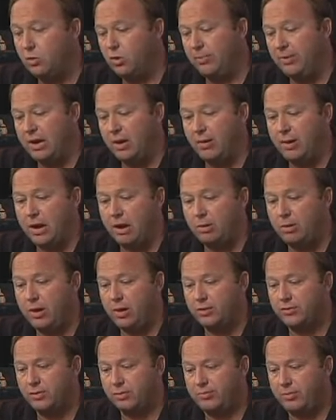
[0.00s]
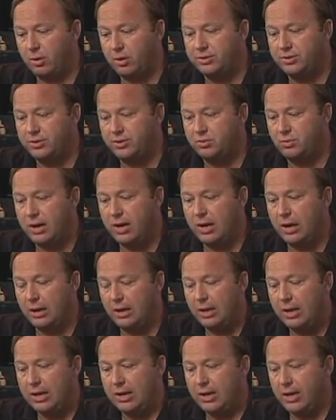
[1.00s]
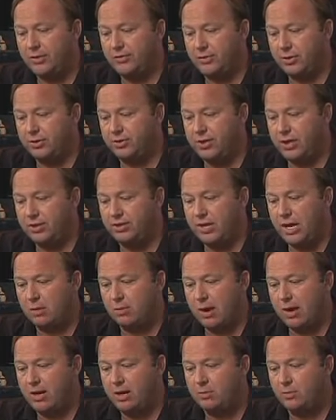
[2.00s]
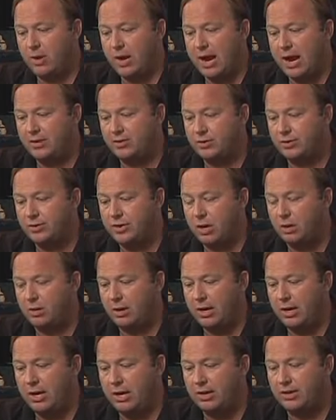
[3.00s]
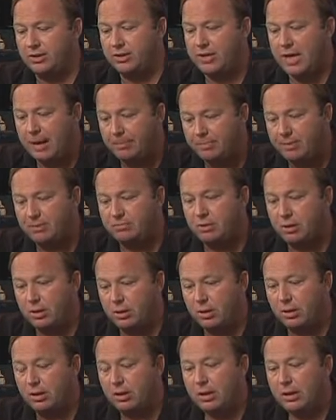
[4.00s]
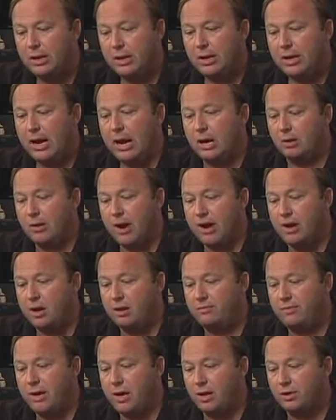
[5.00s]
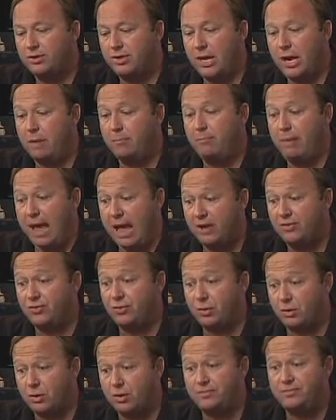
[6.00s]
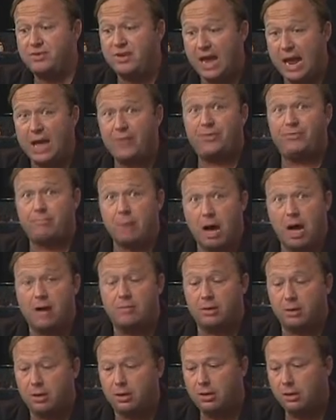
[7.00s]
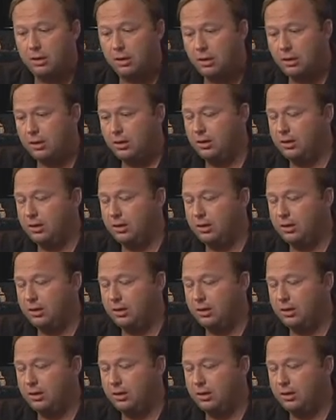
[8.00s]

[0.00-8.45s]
So we'll be going over those reports as well. Israel says the Iranian reactor is totally unacceptable. Iran unveils the ambassador of death bomber.